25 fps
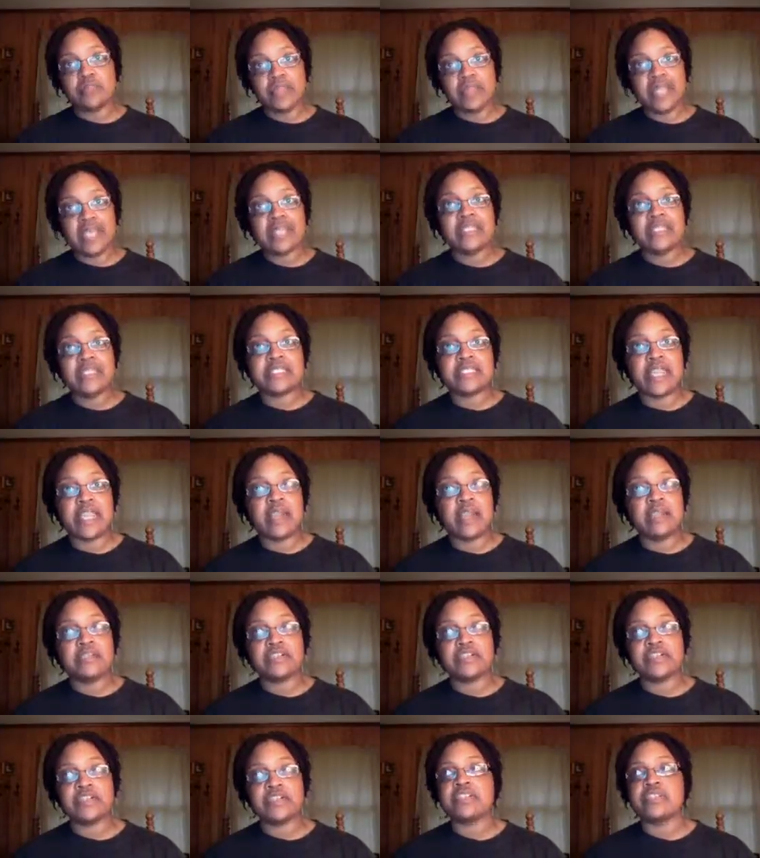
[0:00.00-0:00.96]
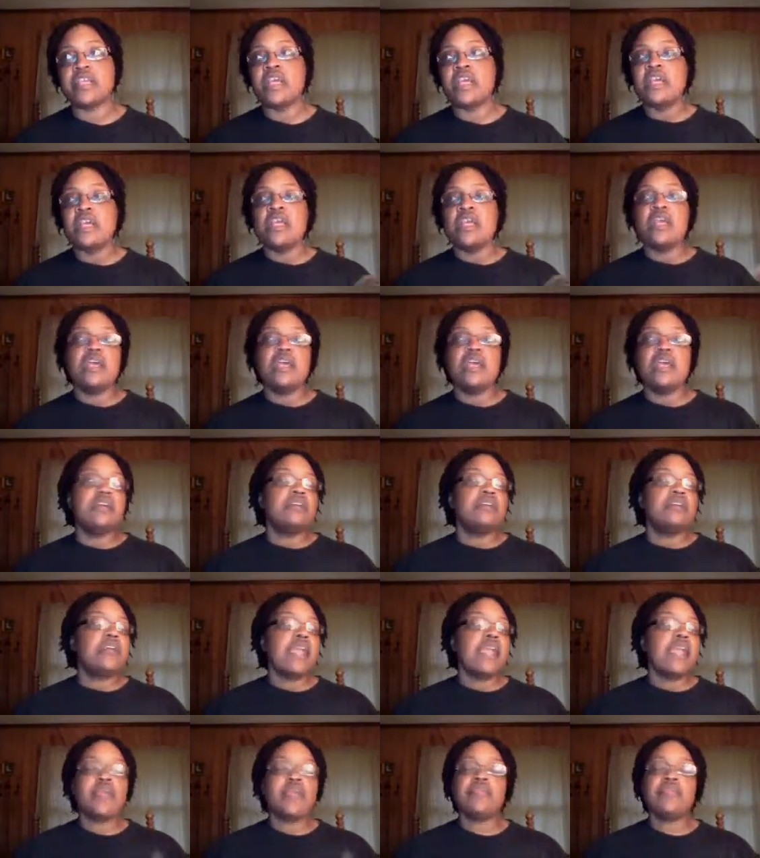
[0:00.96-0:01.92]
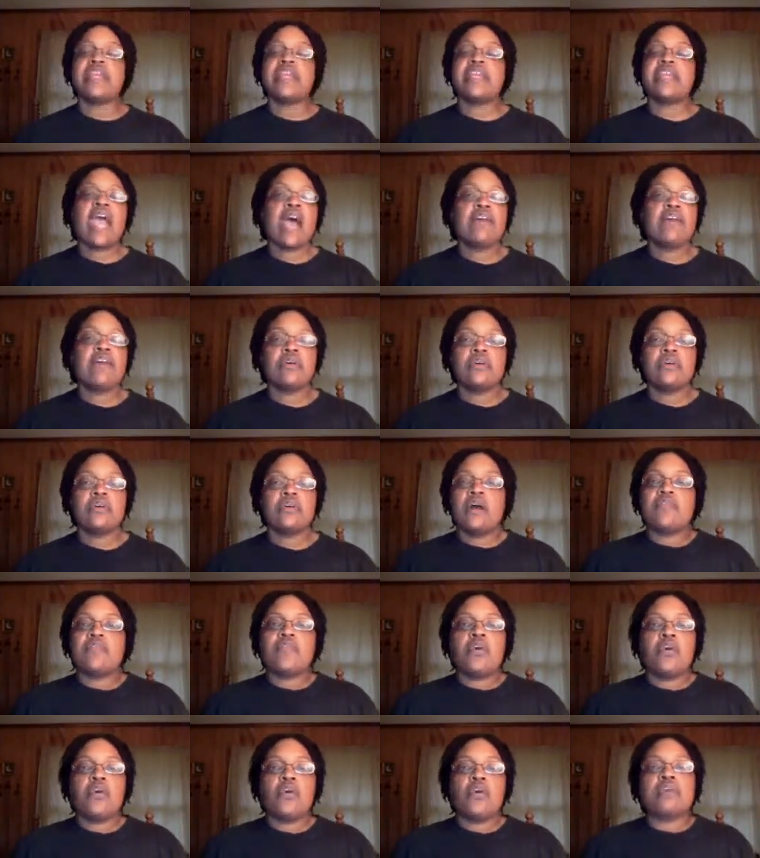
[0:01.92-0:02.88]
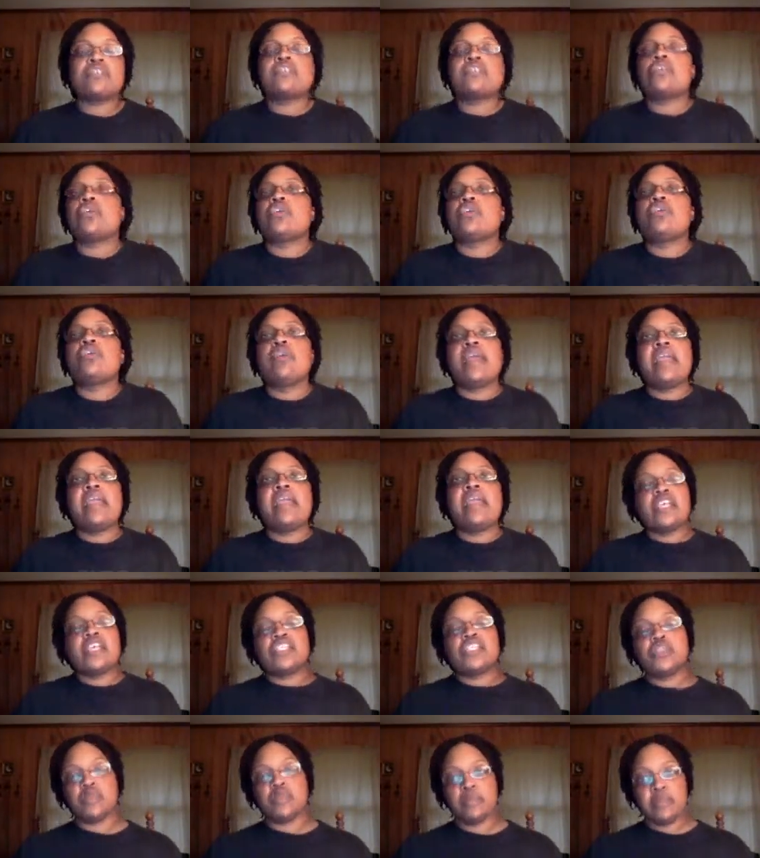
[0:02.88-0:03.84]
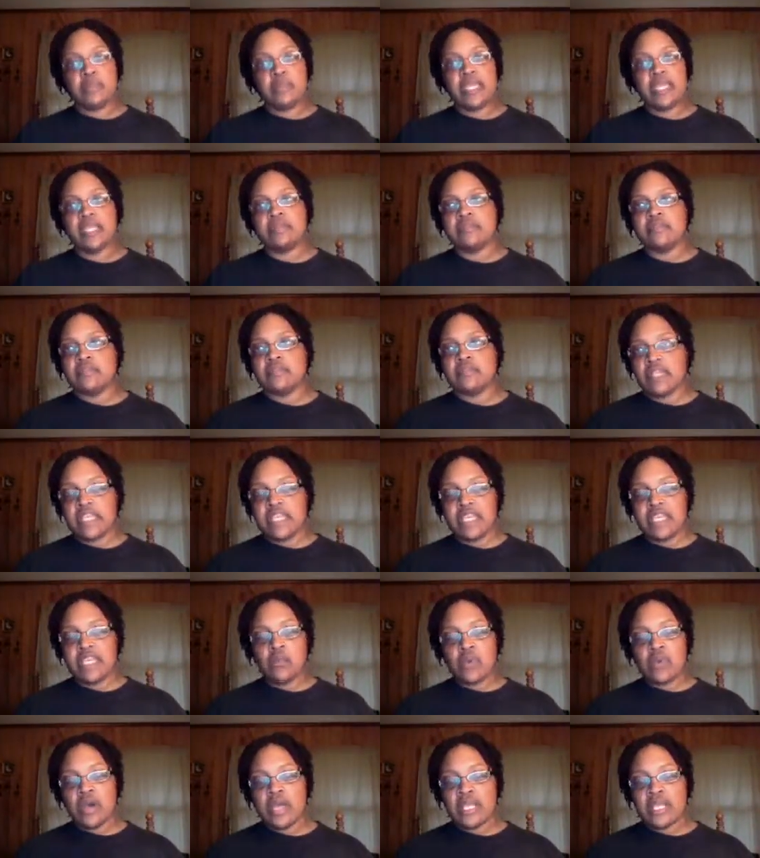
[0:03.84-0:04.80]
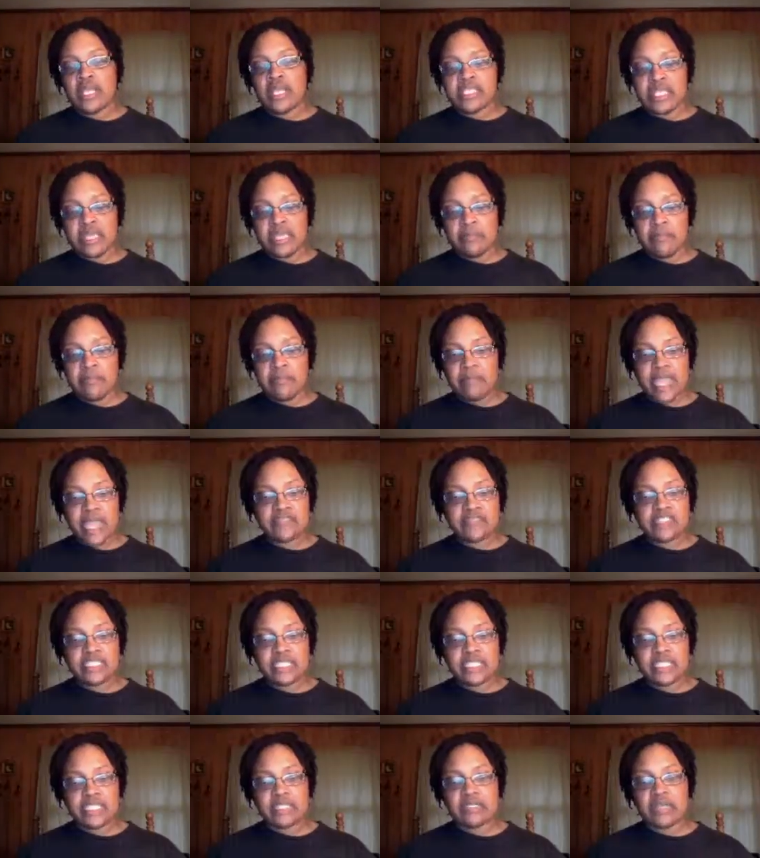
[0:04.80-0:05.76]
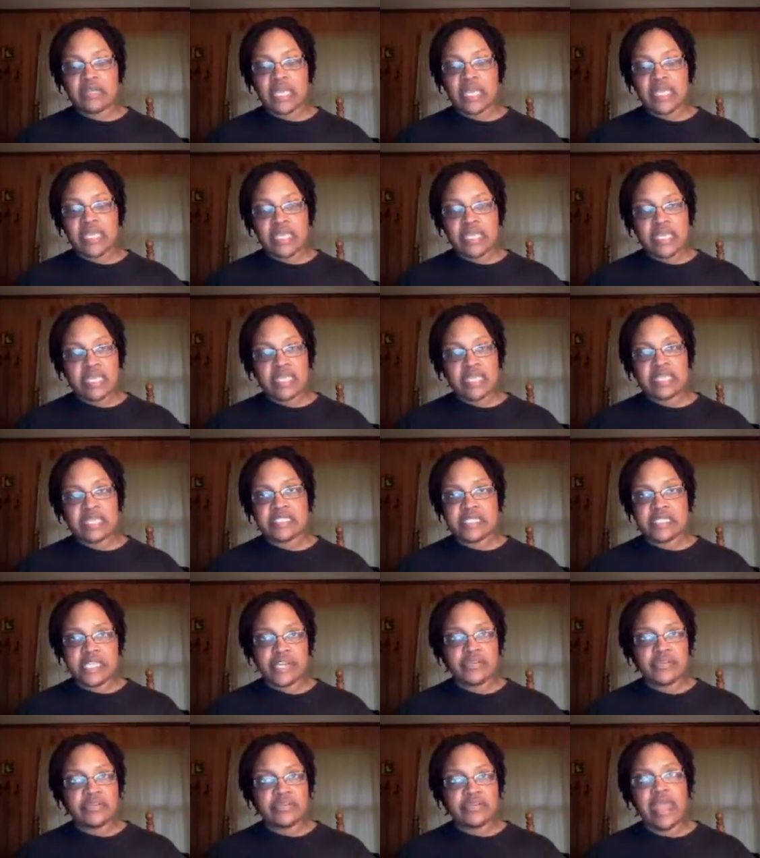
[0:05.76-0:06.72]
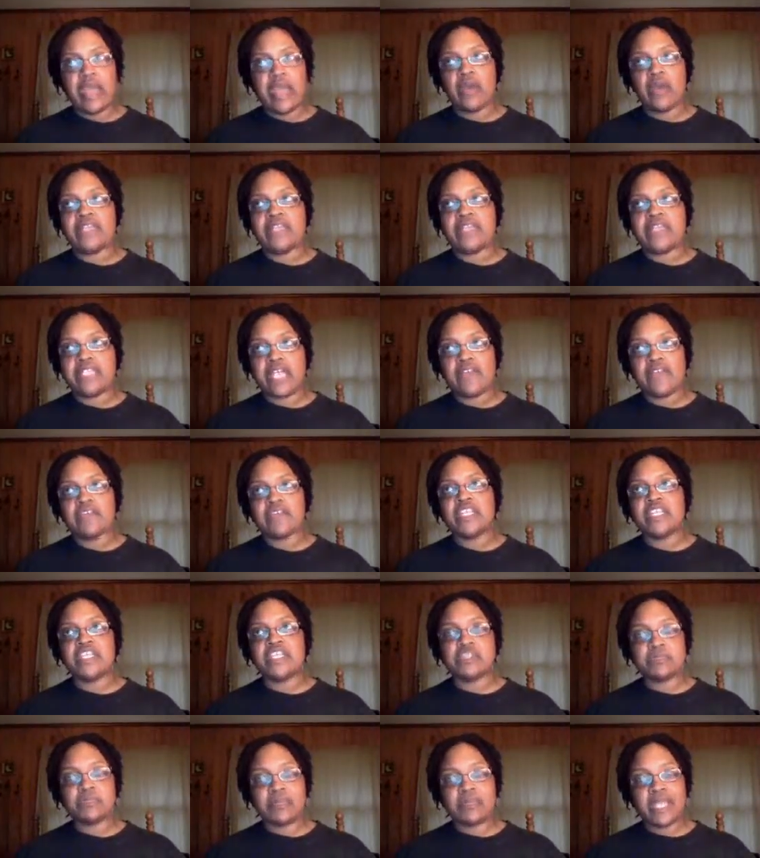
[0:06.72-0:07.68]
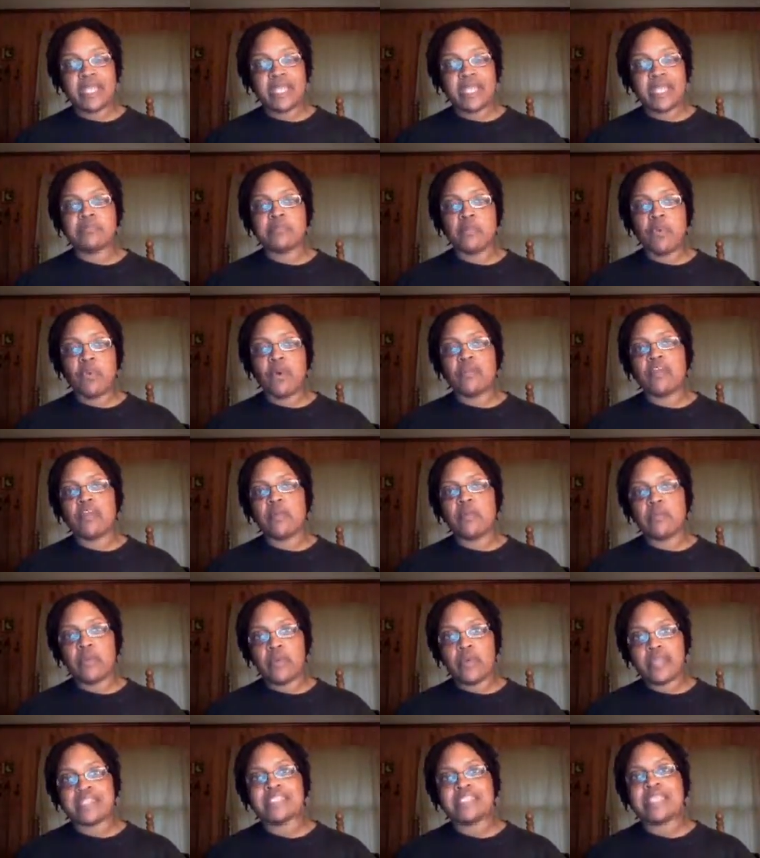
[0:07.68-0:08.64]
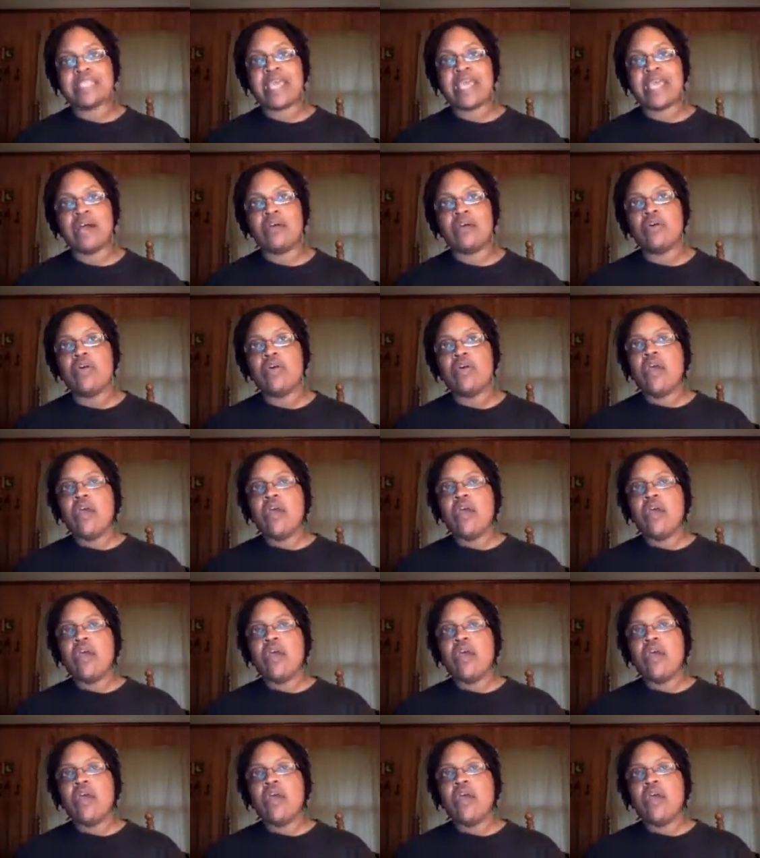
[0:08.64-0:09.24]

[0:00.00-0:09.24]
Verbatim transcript: play these characters, Henry Cavill, of course, great as Superman. He was in Man of Steel and he is here now. He definitely plays more of a Boy Scout,